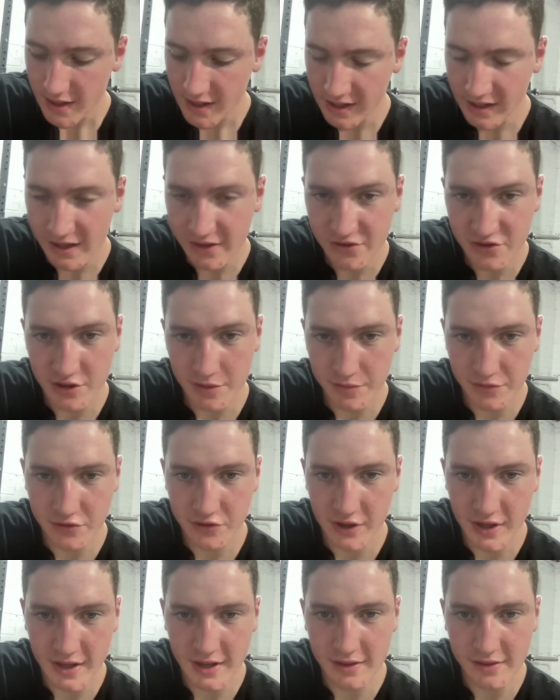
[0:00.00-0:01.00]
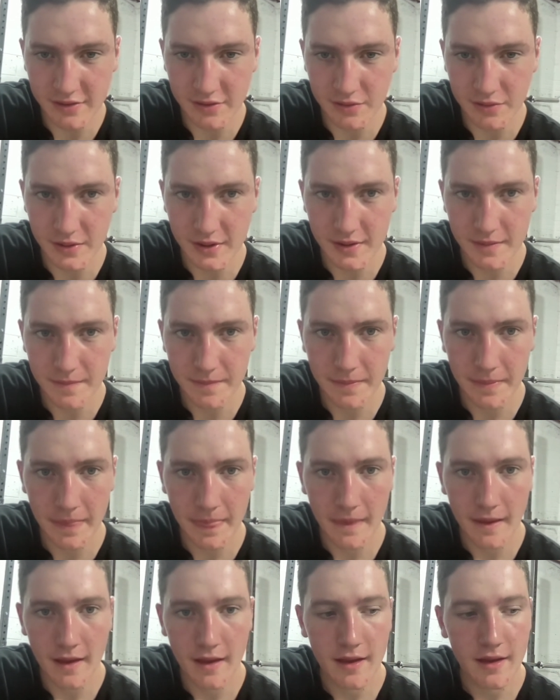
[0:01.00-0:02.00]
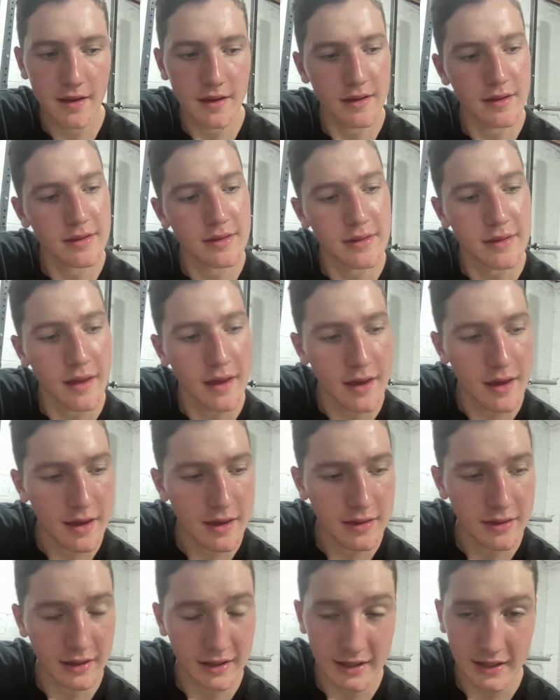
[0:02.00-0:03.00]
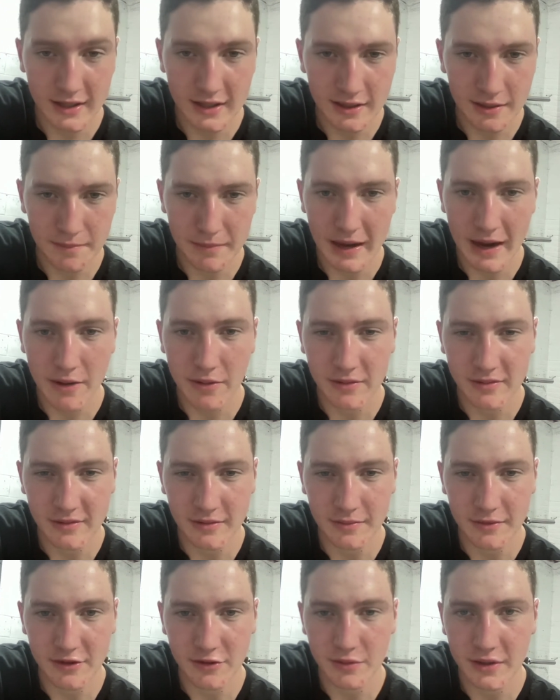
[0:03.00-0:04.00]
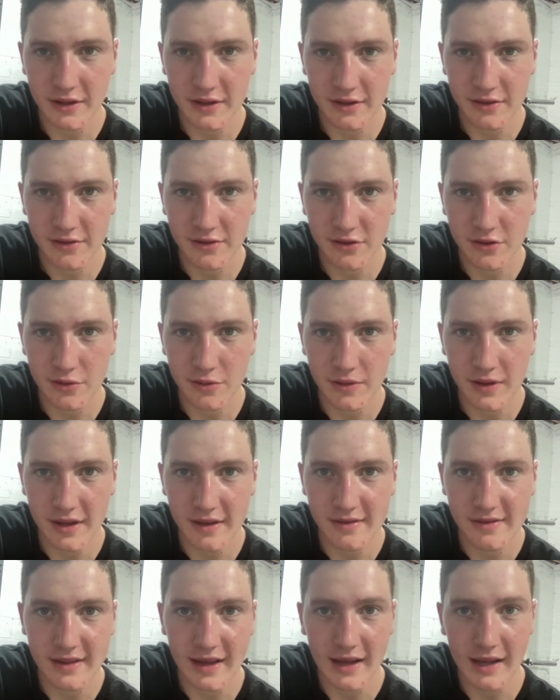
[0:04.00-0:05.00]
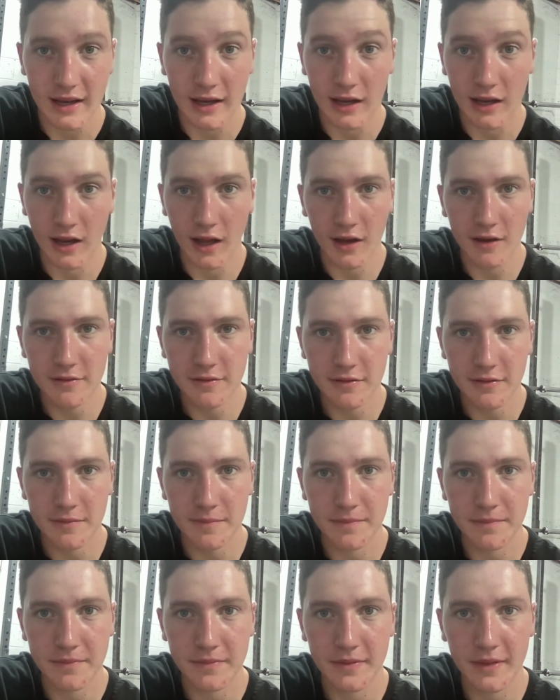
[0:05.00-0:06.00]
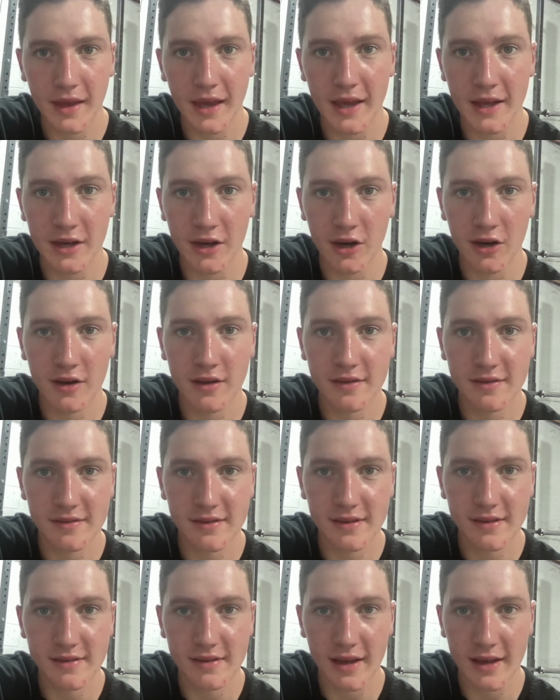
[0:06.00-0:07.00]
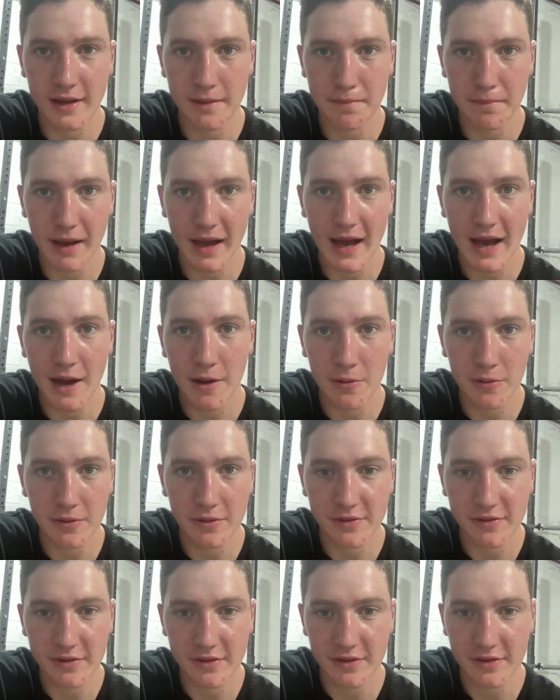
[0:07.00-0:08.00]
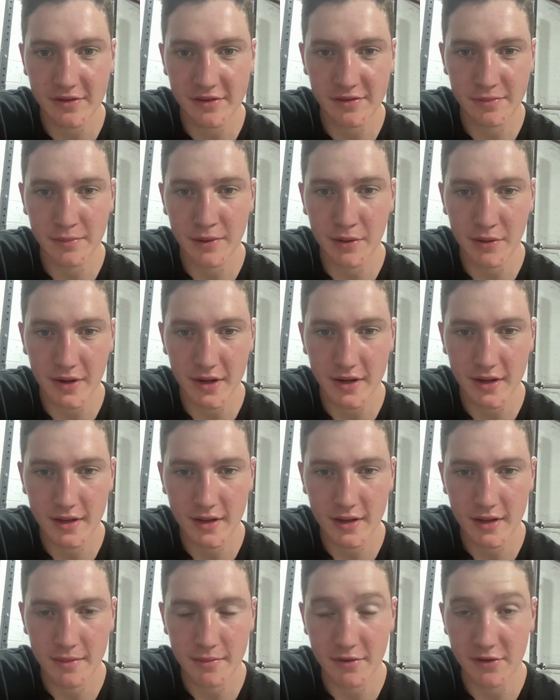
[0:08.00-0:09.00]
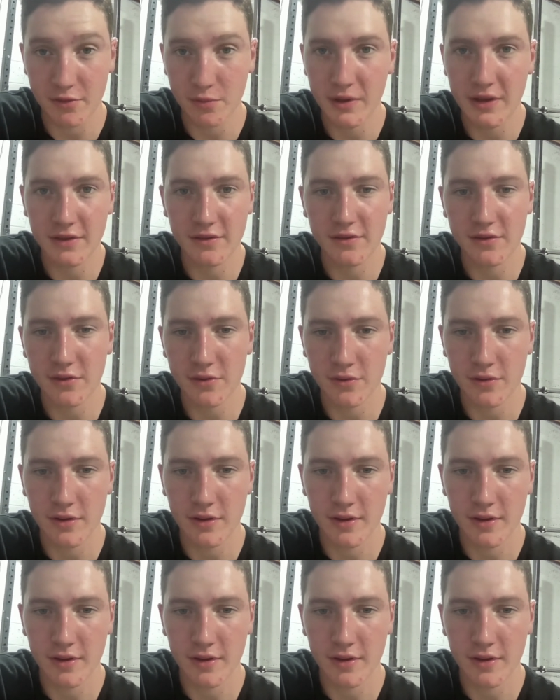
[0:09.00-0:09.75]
Let's jump straight into it. The clear comparison between the two is that love enhances and empowers the spirit between two.